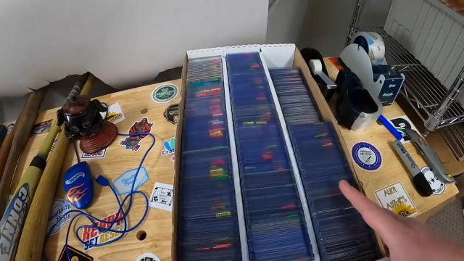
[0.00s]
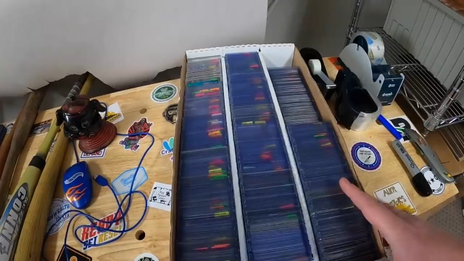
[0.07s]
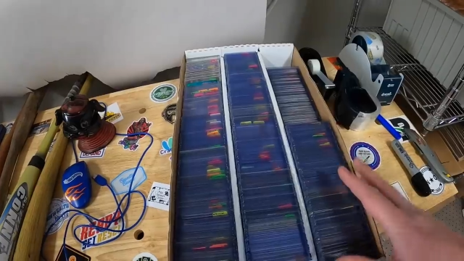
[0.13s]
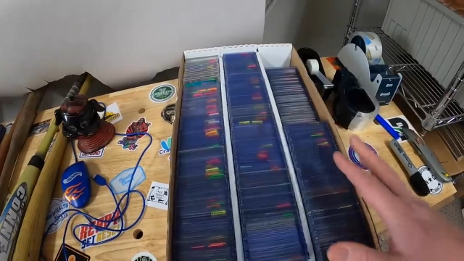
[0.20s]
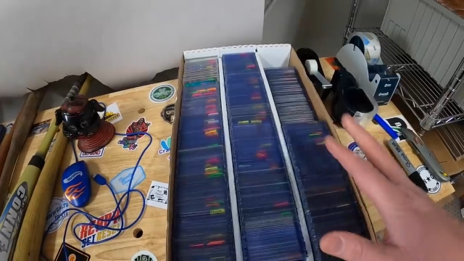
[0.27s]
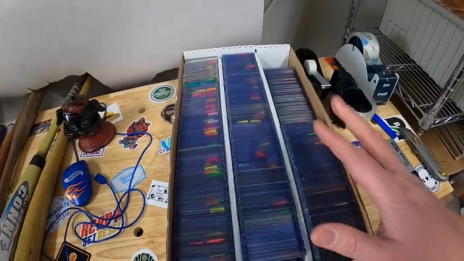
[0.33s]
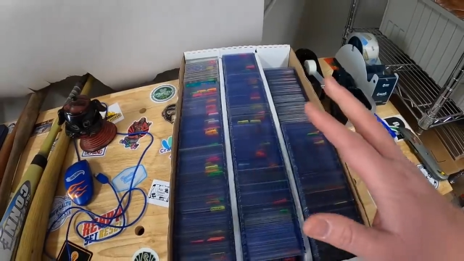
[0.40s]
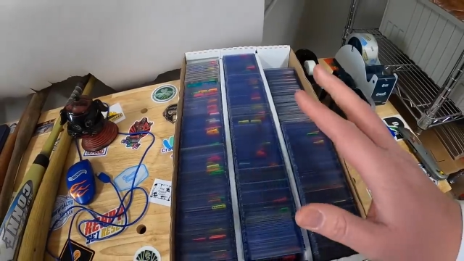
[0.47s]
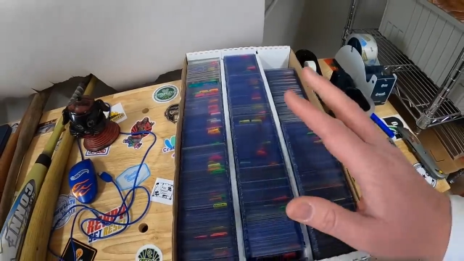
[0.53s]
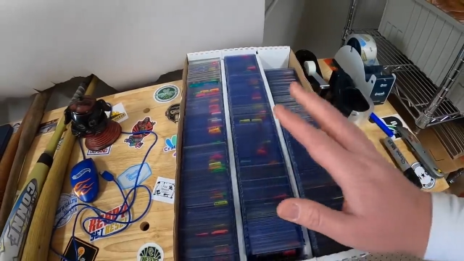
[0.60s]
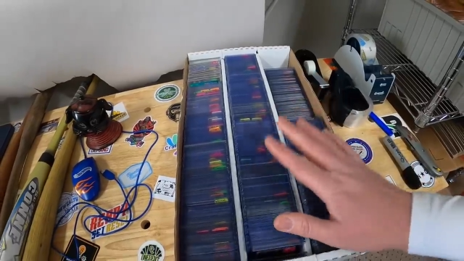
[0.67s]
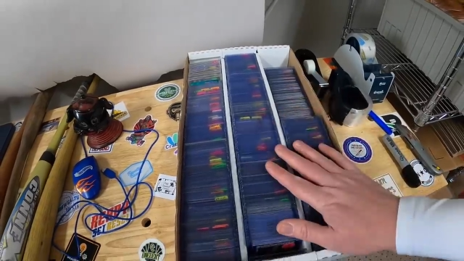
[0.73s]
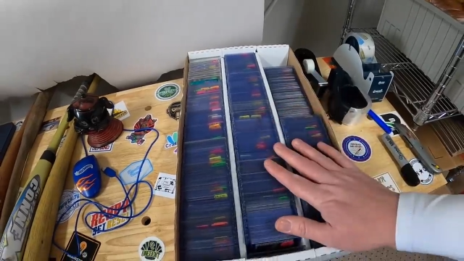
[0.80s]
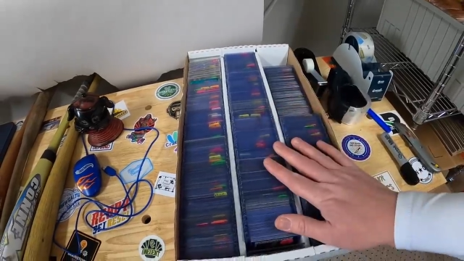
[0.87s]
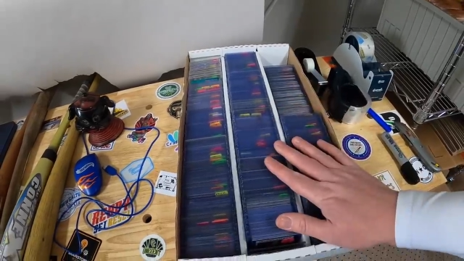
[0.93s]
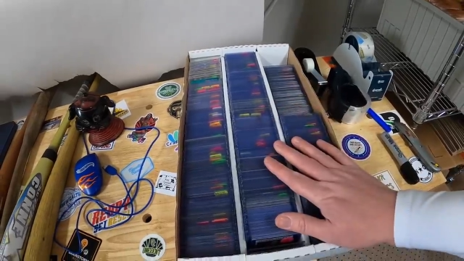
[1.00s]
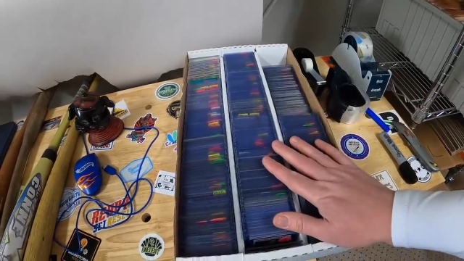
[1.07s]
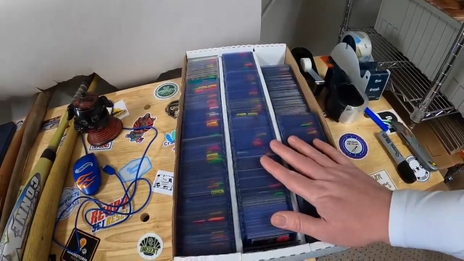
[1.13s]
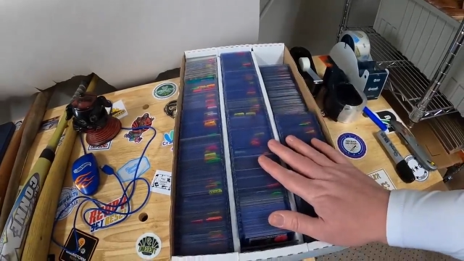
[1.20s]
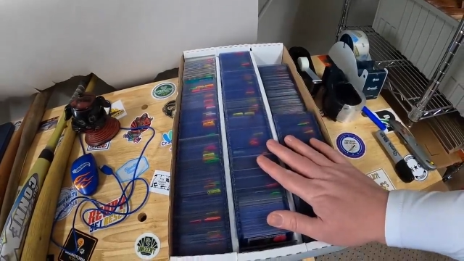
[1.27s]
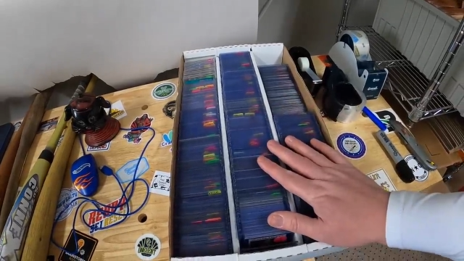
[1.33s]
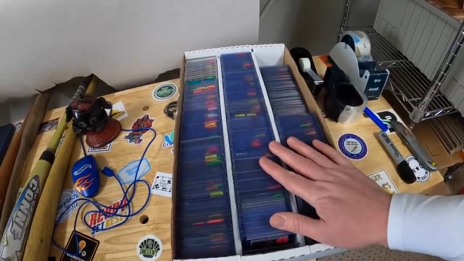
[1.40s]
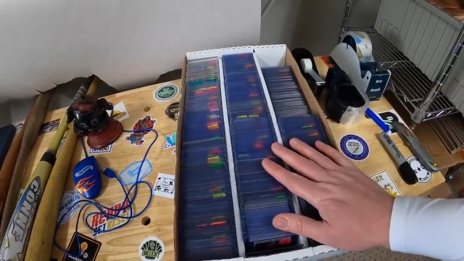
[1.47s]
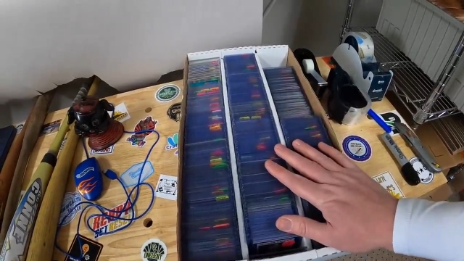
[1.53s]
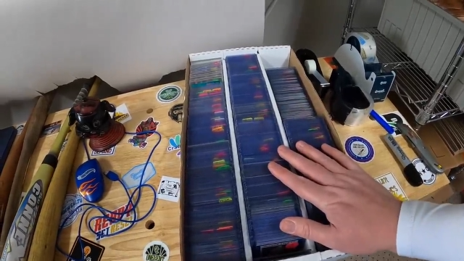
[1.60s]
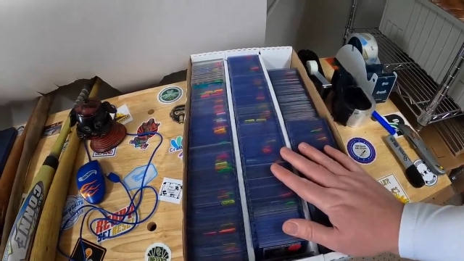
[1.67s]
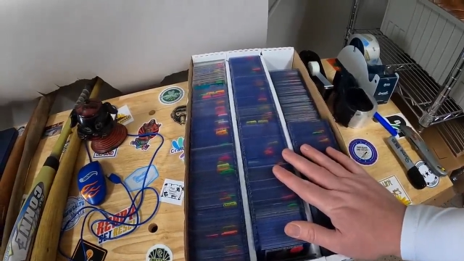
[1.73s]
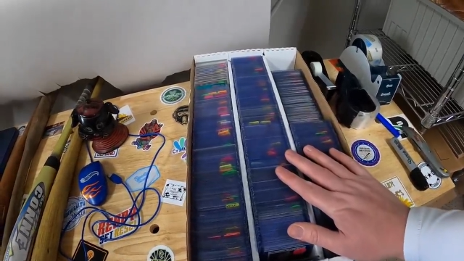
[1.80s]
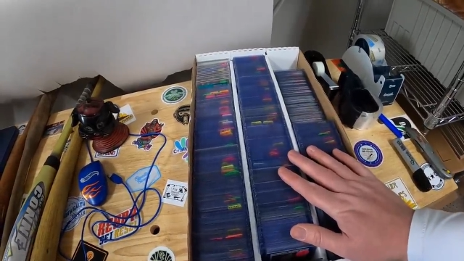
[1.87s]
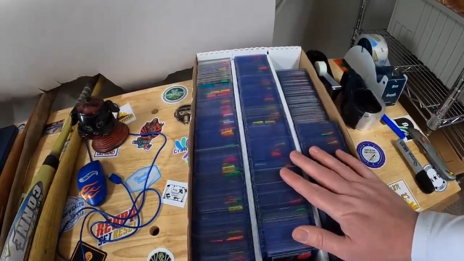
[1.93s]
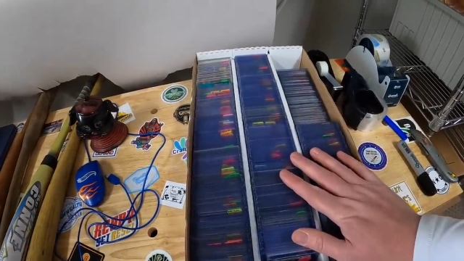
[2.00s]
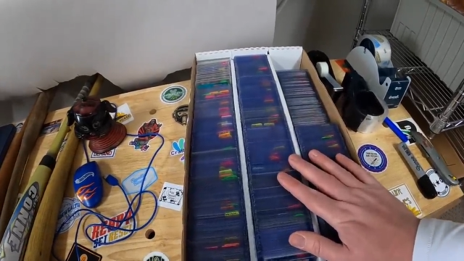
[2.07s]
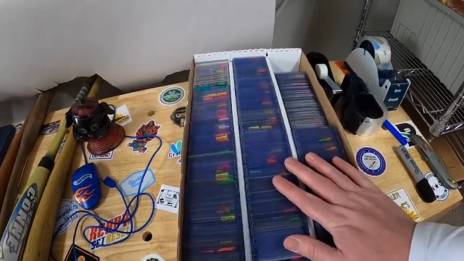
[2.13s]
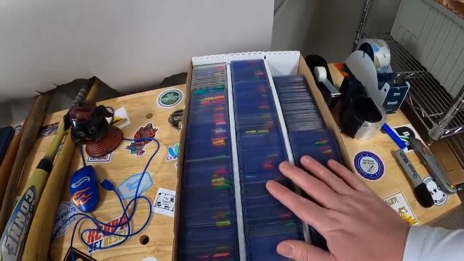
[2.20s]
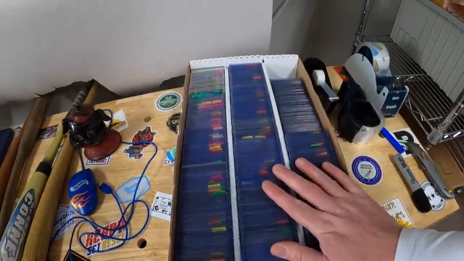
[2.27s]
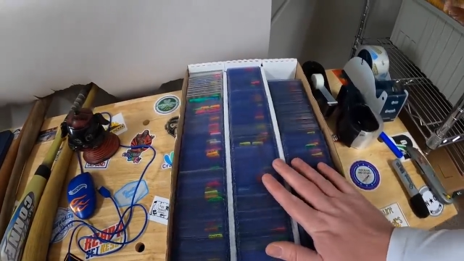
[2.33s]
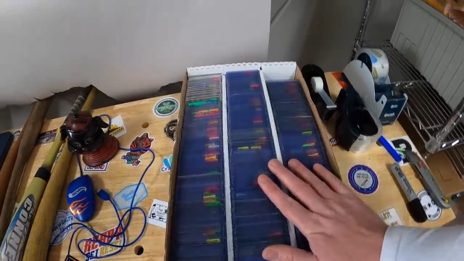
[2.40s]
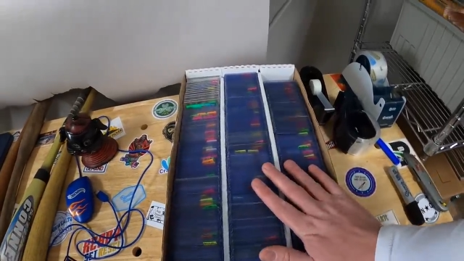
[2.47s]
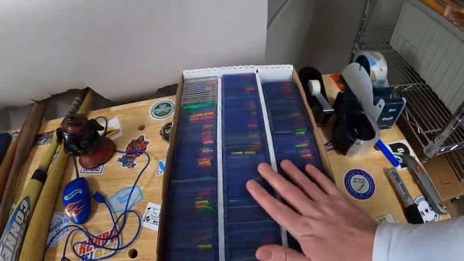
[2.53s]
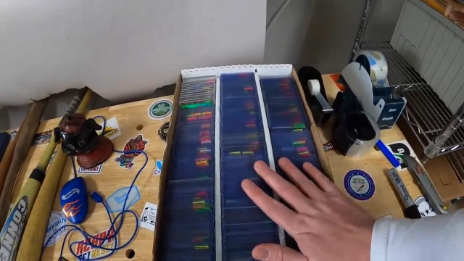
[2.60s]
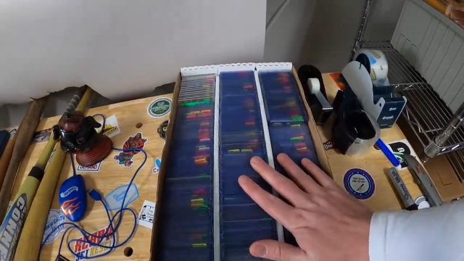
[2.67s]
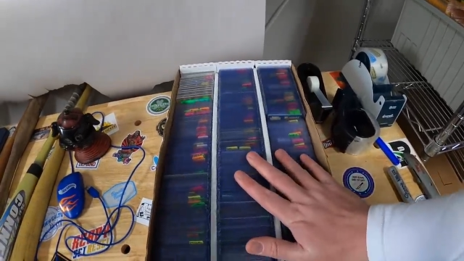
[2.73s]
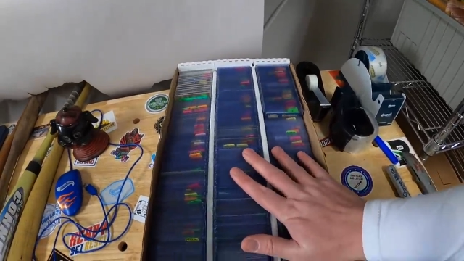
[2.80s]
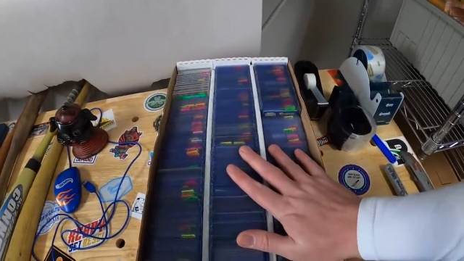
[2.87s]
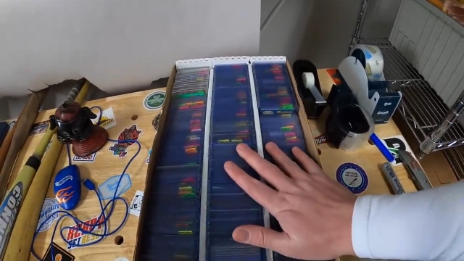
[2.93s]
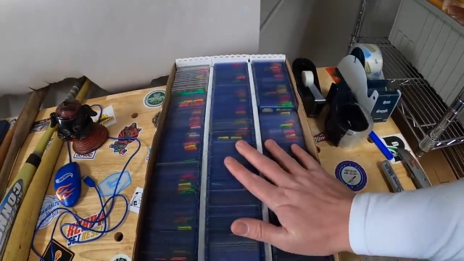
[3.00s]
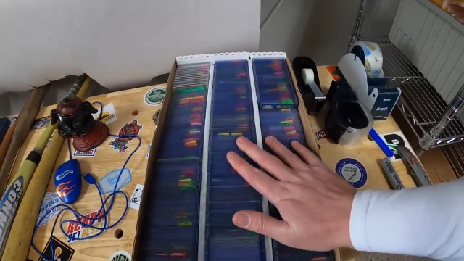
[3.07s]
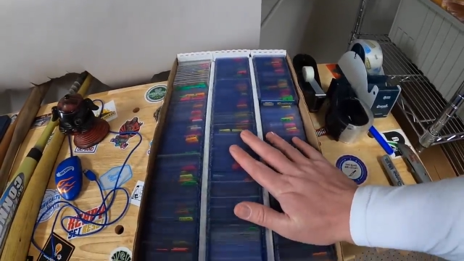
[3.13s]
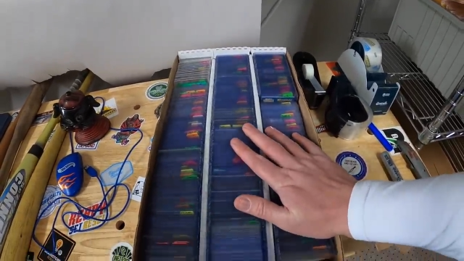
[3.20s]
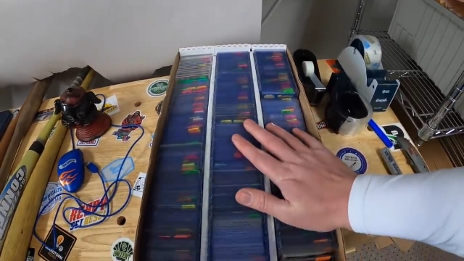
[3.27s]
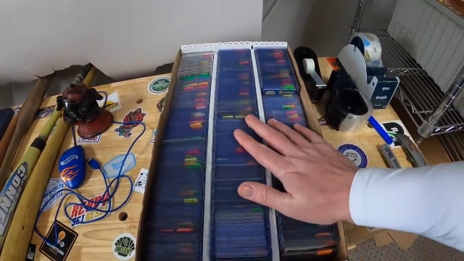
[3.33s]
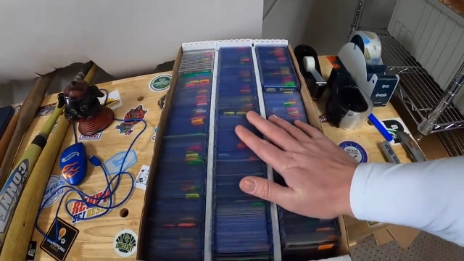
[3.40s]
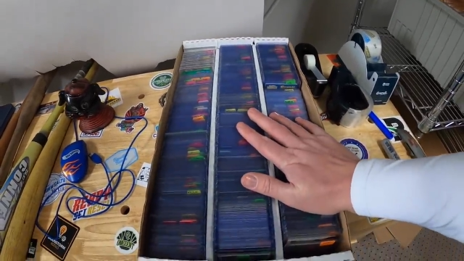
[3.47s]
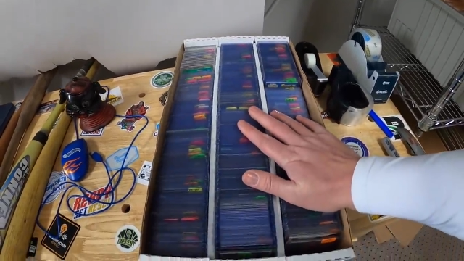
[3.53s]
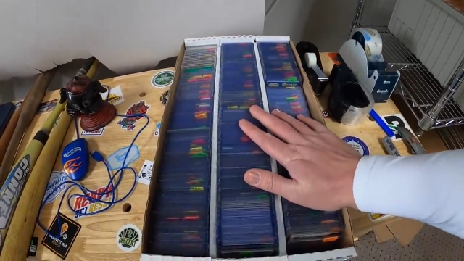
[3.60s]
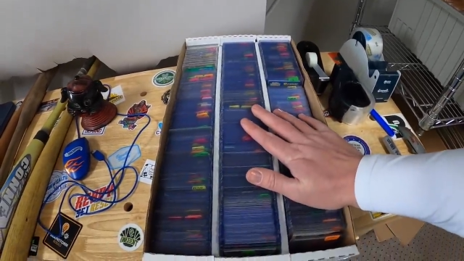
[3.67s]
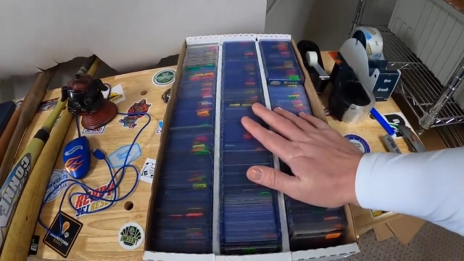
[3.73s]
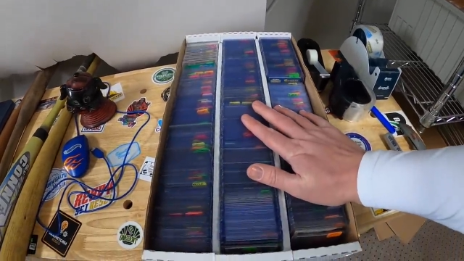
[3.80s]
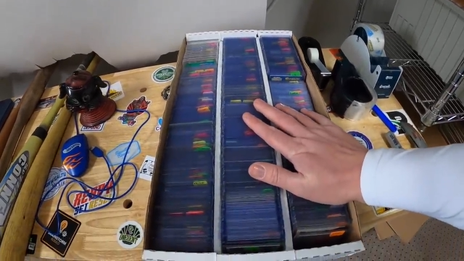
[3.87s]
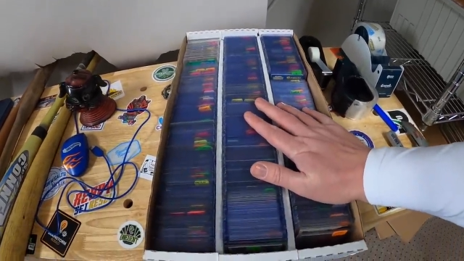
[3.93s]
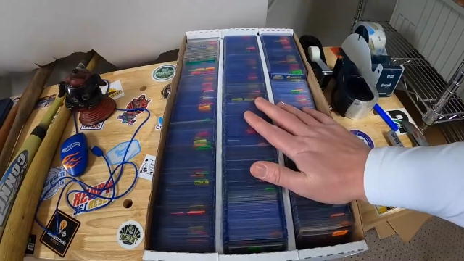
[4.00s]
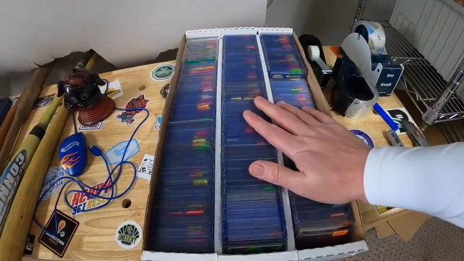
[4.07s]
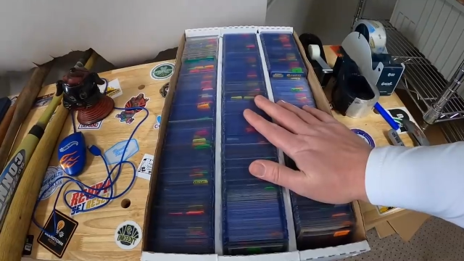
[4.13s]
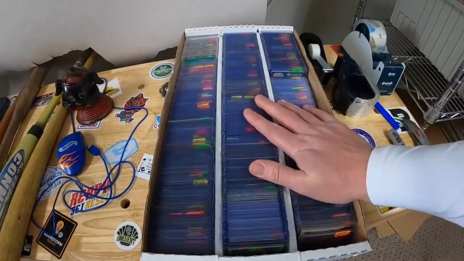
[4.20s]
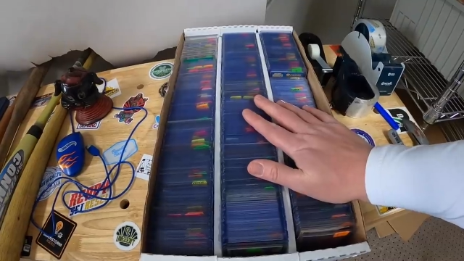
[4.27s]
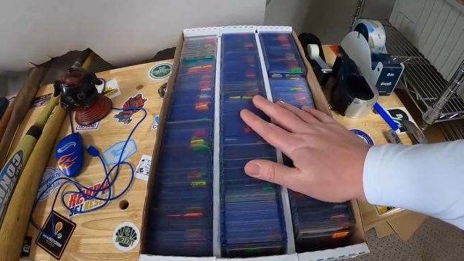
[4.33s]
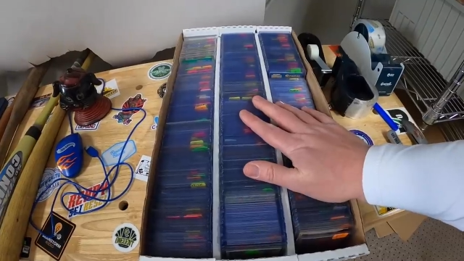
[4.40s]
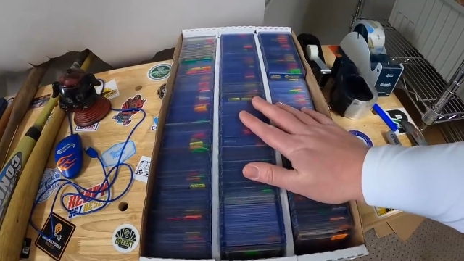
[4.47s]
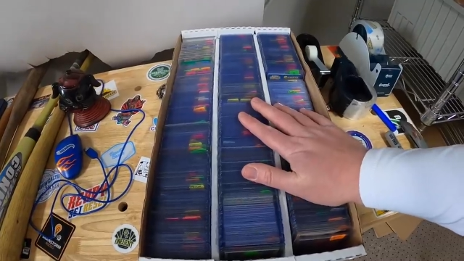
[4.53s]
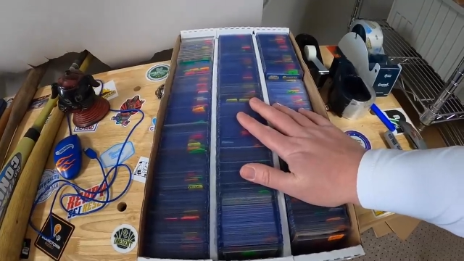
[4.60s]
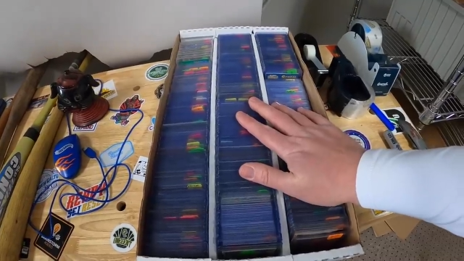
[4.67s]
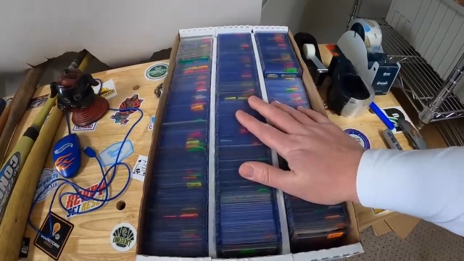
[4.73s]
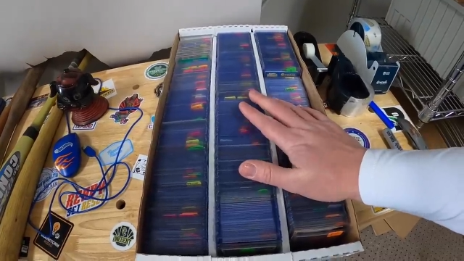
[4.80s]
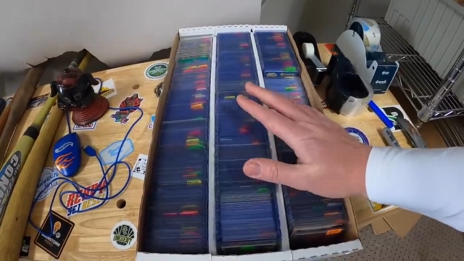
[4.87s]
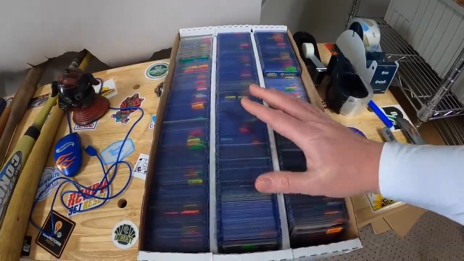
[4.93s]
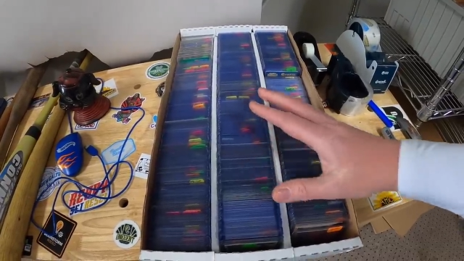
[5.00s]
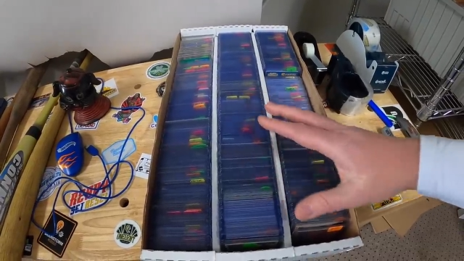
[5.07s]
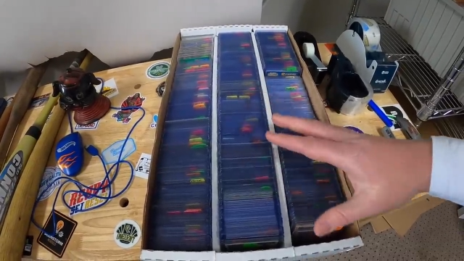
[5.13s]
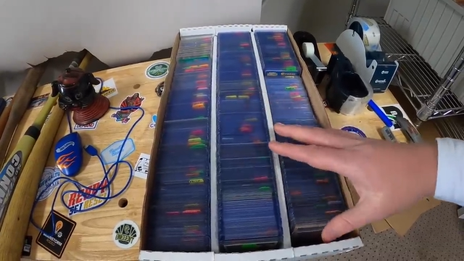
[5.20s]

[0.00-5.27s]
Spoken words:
[unreadable: no face in view]